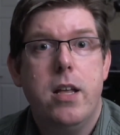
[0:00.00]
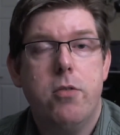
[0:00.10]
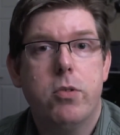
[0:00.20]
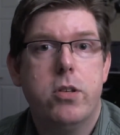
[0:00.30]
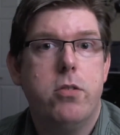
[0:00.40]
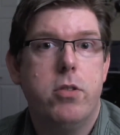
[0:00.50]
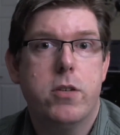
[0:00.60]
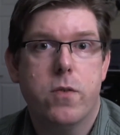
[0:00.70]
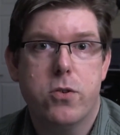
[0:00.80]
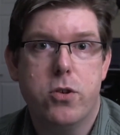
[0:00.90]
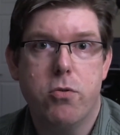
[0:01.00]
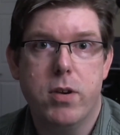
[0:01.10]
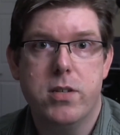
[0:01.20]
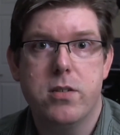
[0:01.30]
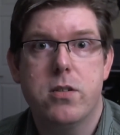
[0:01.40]
you want to do this for two
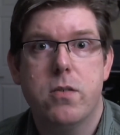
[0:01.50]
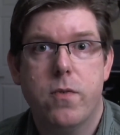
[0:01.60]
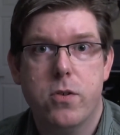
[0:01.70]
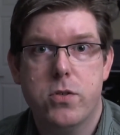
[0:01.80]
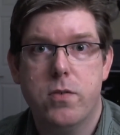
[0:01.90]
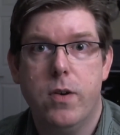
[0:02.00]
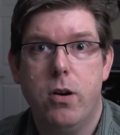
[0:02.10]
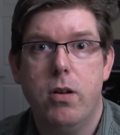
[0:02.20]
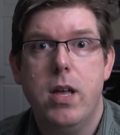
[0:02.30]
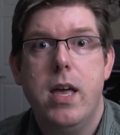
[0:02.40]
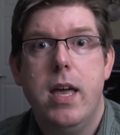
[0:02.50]
reasons. First of all,